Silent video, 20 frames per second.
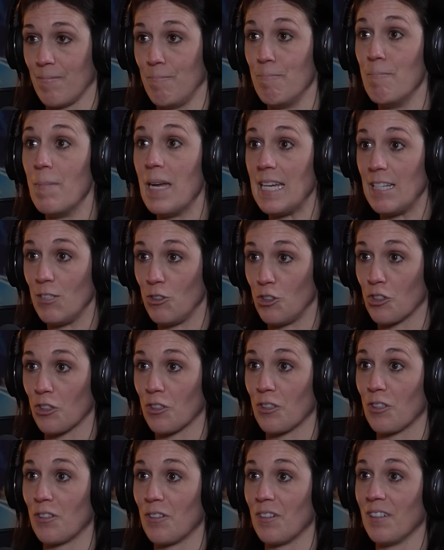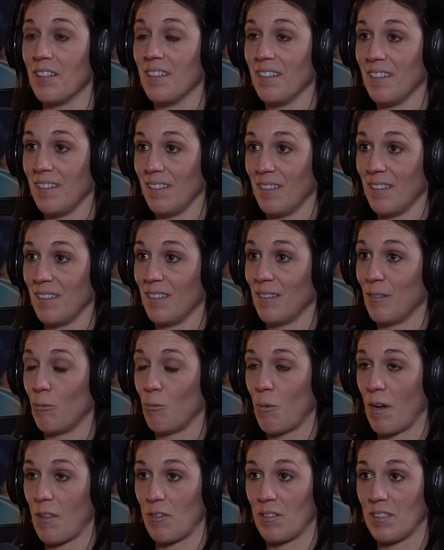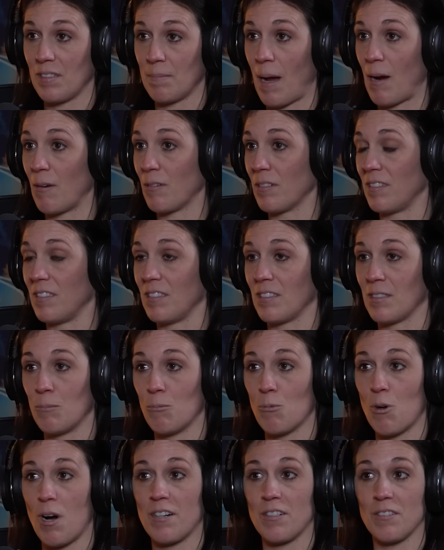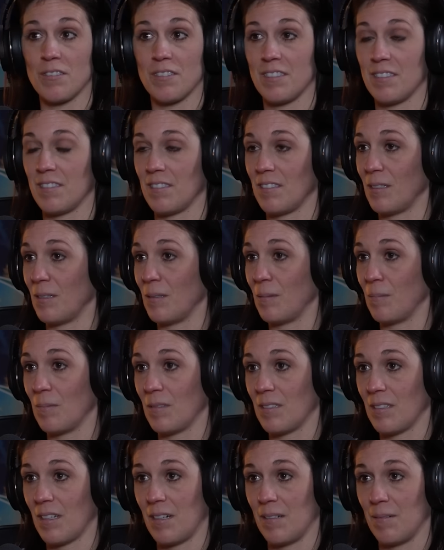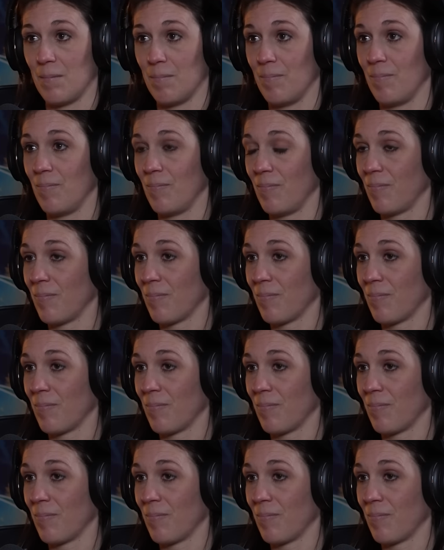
major, whether it's power system, water systems. Again,